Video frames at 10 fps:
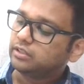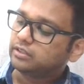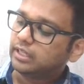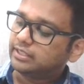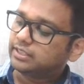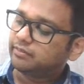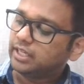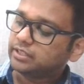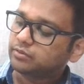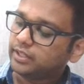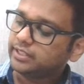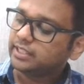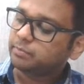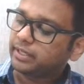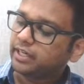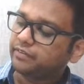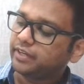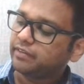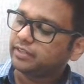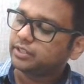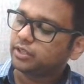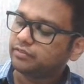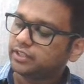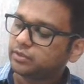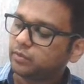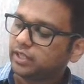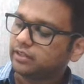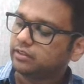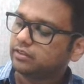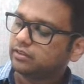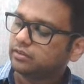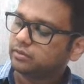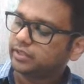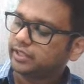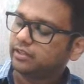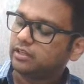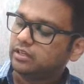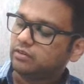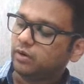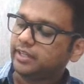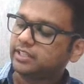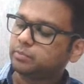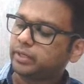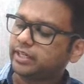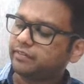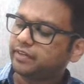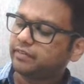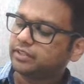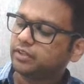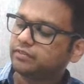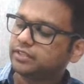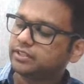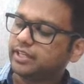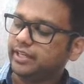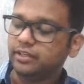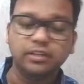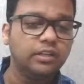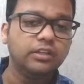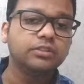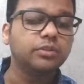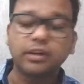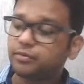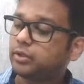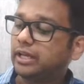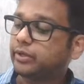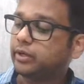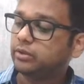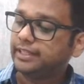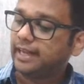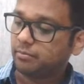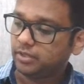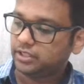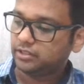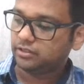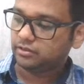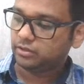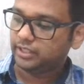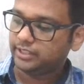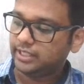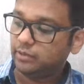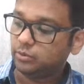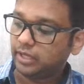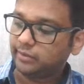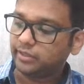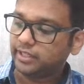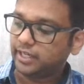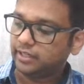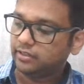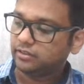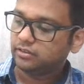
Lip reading: That is, they will ask what is expected frequency of this 1. Okay. What is expected frequency of this 3. So you have to calculate only that much. So let's see how to calculate that.